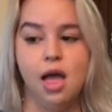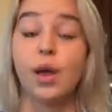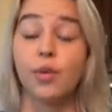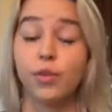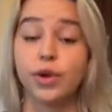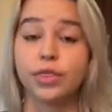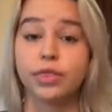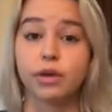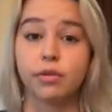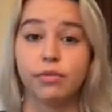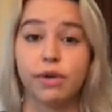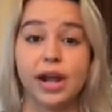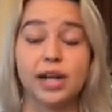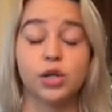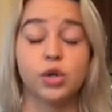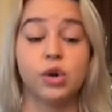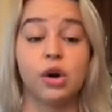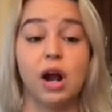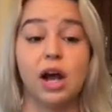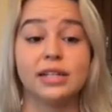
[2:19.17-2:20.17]
And with the
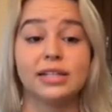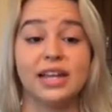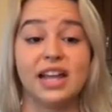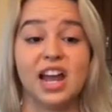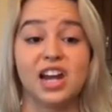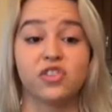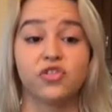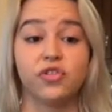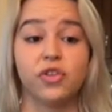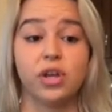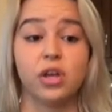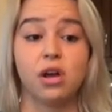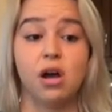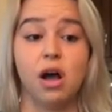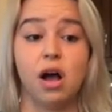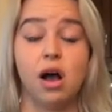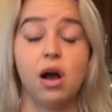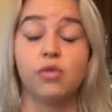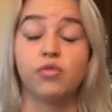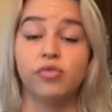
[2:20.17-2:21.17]
Red Cross, I actually
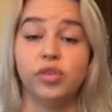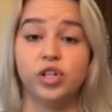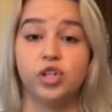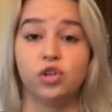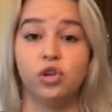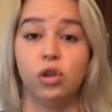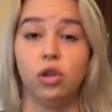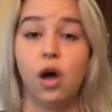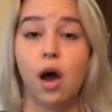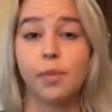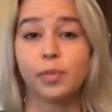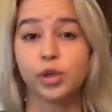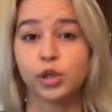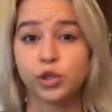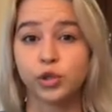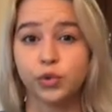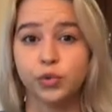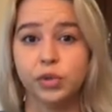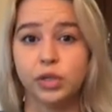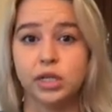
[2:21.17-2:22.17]
got a regional
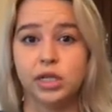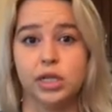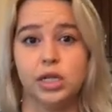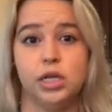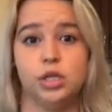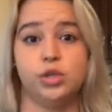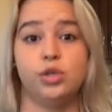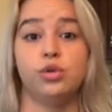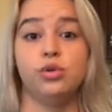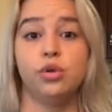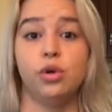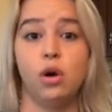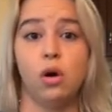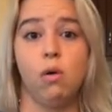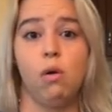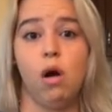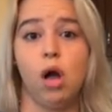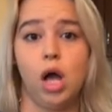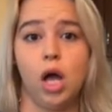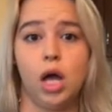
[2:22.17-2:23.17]
opportunity to
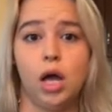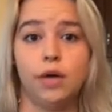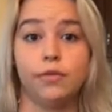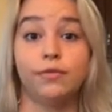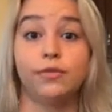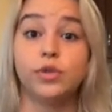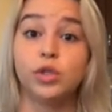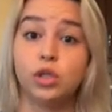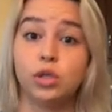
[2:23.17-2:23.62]
go off